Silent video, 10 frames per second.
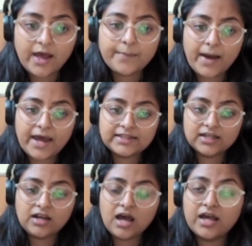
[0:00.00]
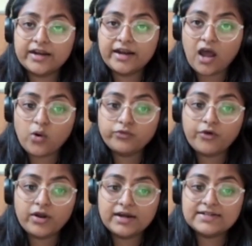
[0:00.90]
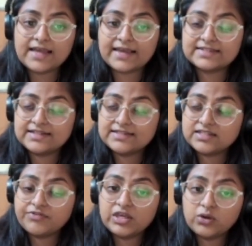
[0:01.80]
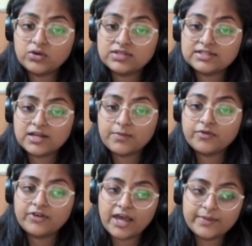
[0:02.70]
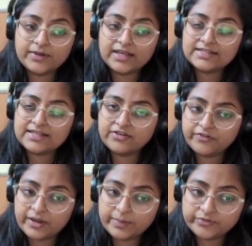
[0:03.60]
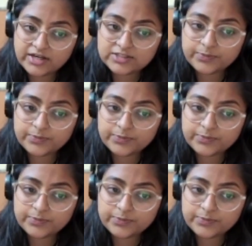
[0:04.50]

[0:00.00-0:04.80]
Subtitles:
Python, renowned for its extensive ecosystem of libraries and frameworks,